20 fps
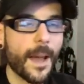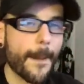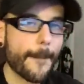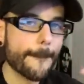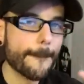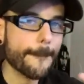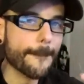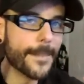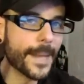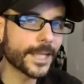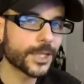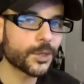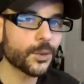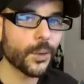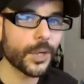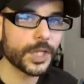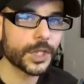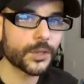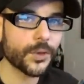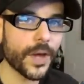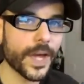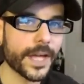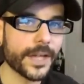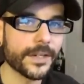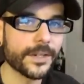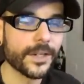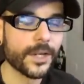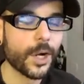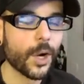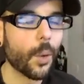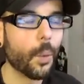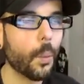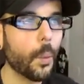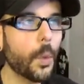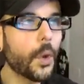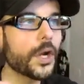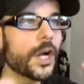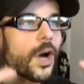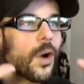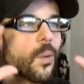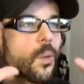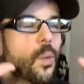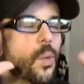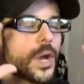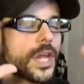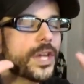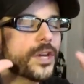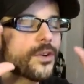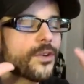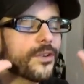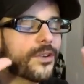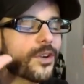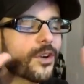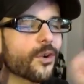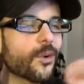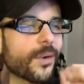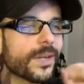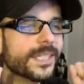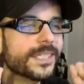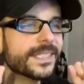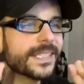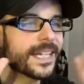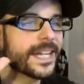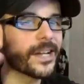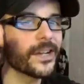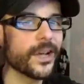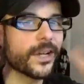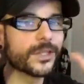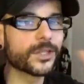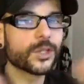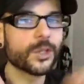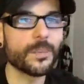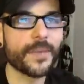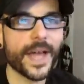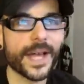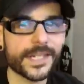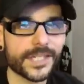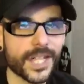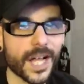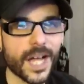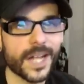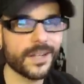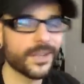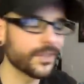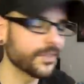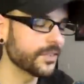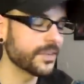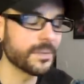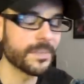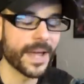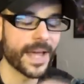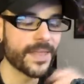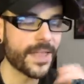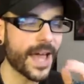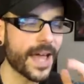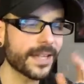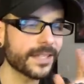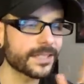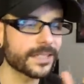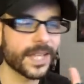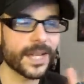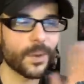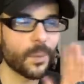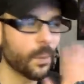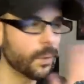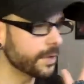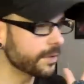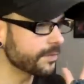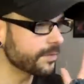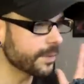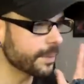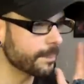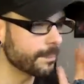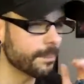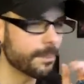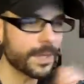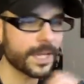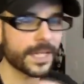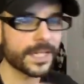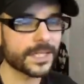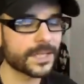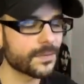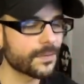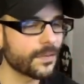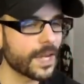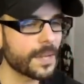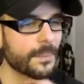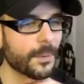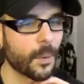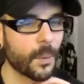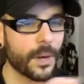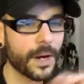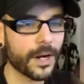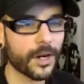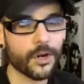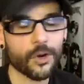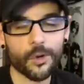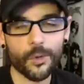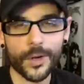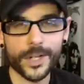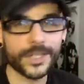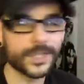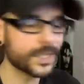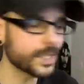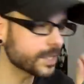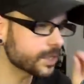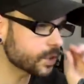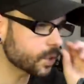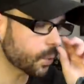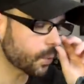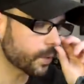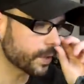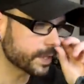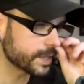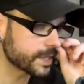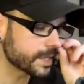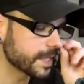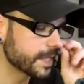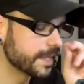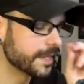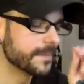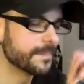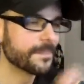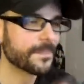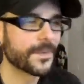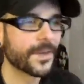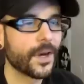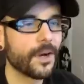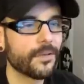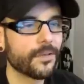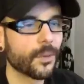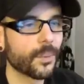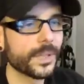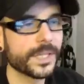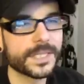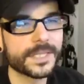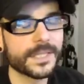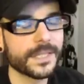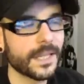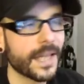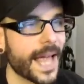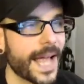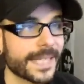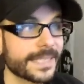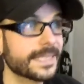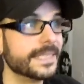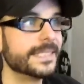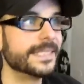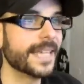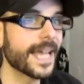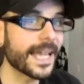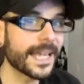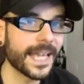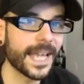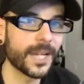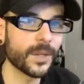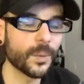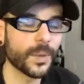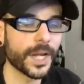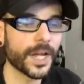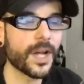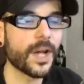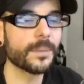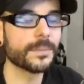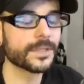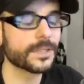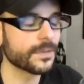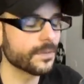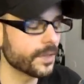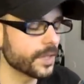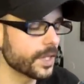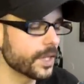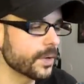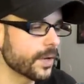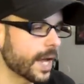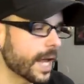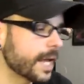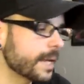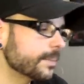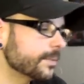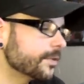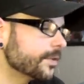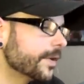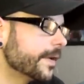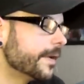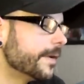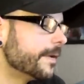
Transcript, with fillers: Metroid Dread what a weird, crazy conundrum that title is in, man. That is like one of the biggest vaporware crazy stories of the recent last decade when it comes to video games.